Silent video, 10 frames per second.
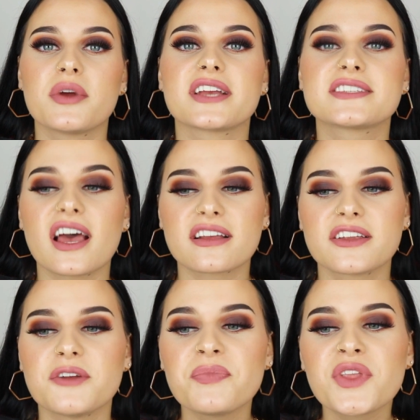it
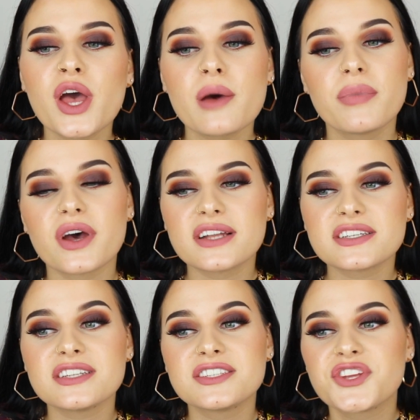exactly.
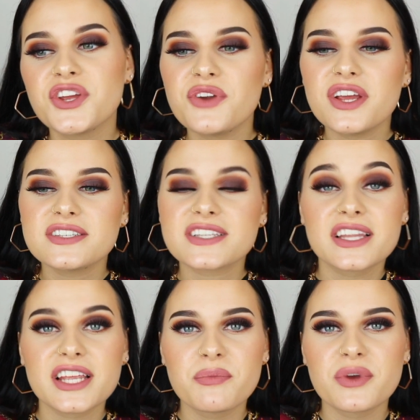But the curious
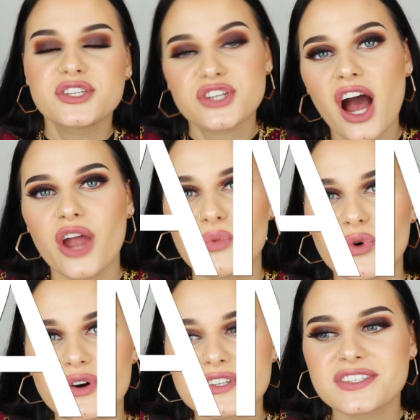little bitch
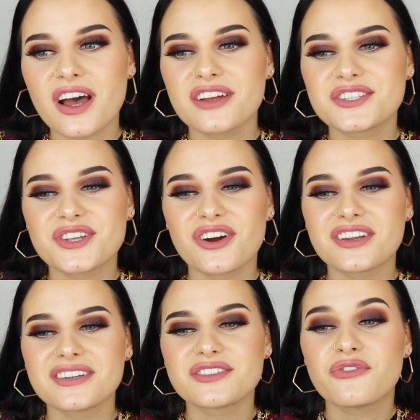I
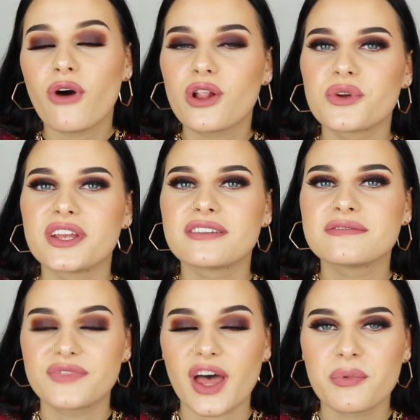started following
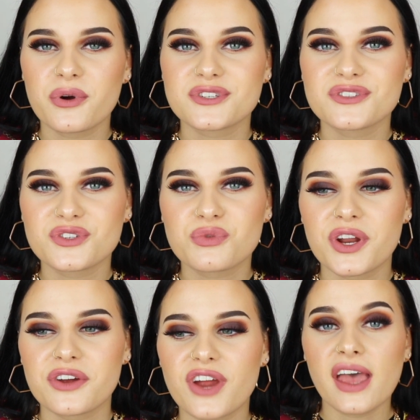that person on
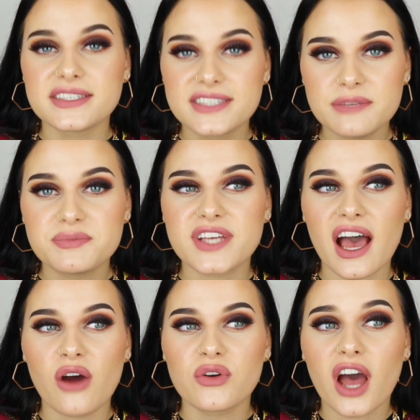Twitter. And deep
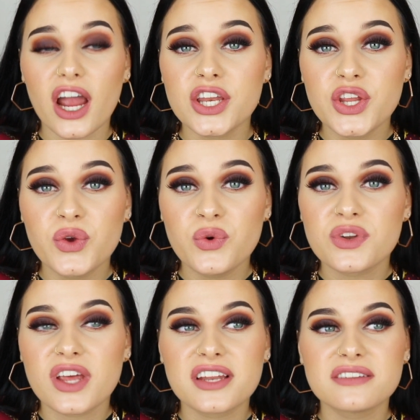down I knew
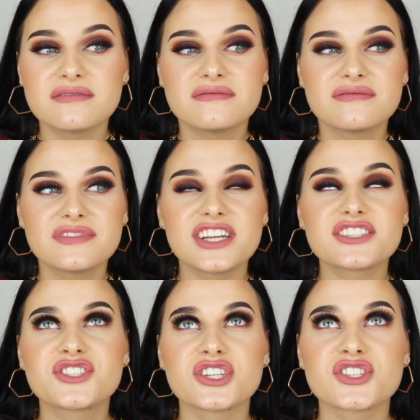that
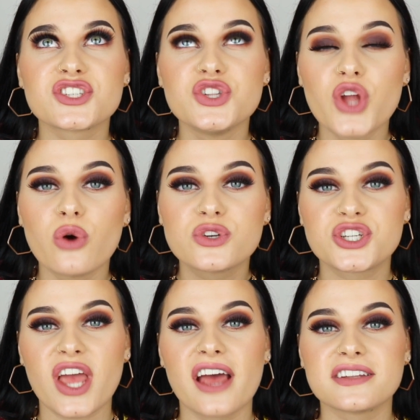there's just no
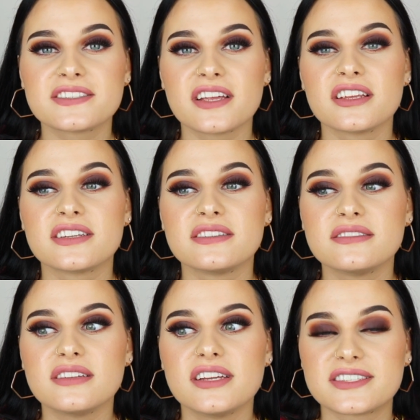chance that
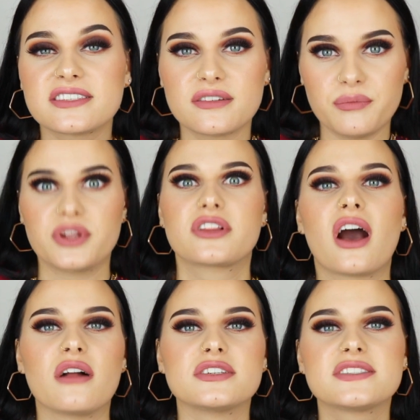it's Bill
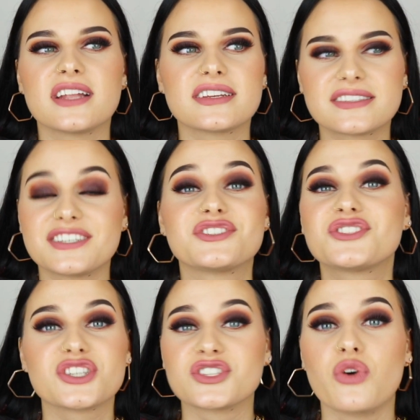Kaulitz. Like, there's
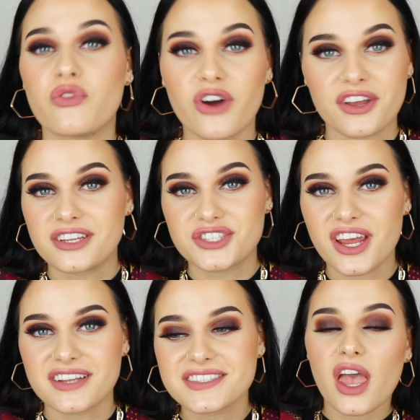just no fucking
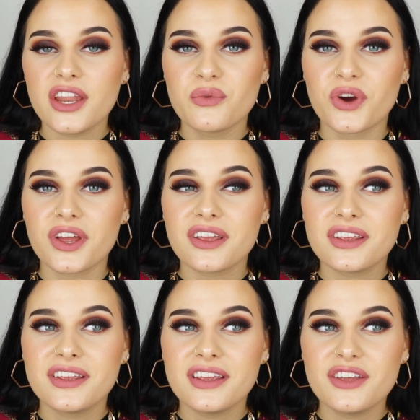chance. Anyway,
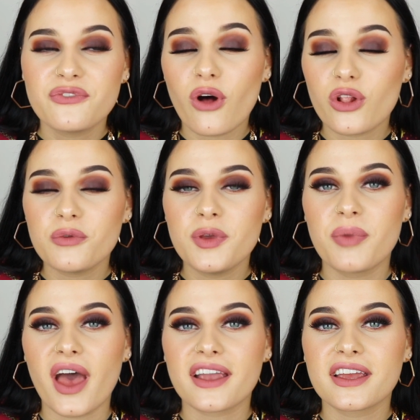he followed me
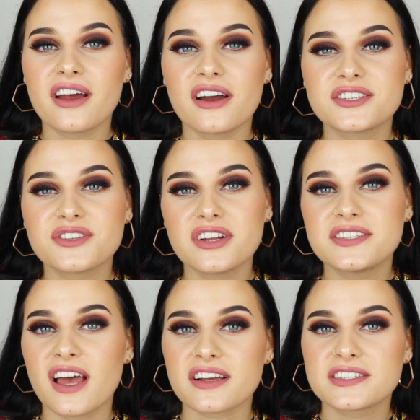back and I started
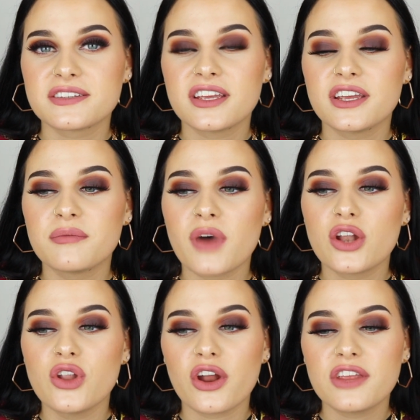texting him,
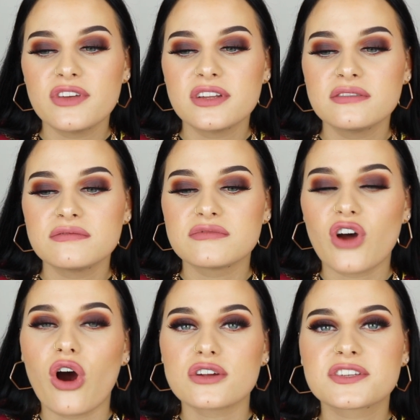not even
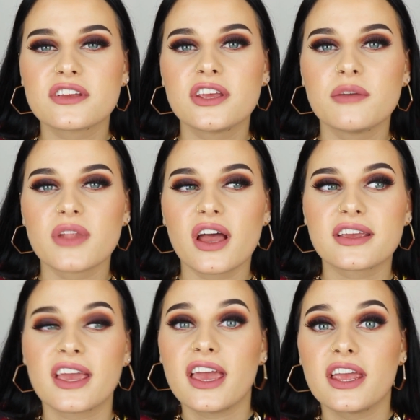asking him like,
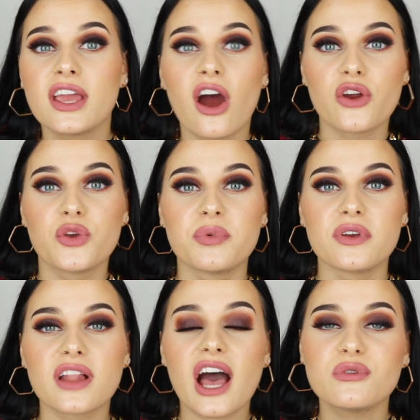hey, are you
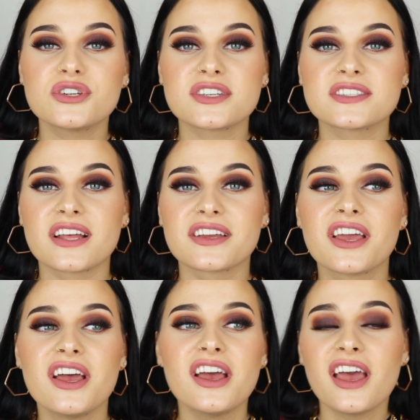Bill? I was just like,
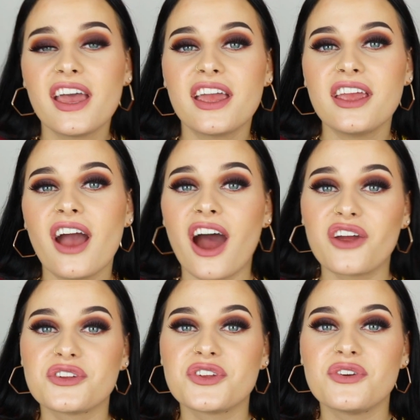hey, how
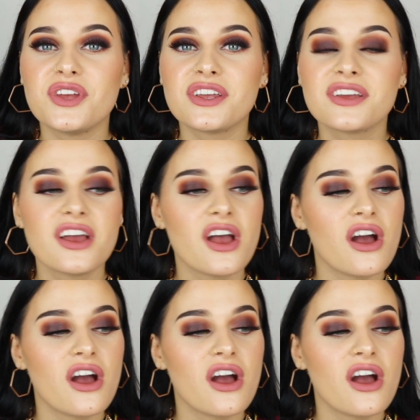you doing?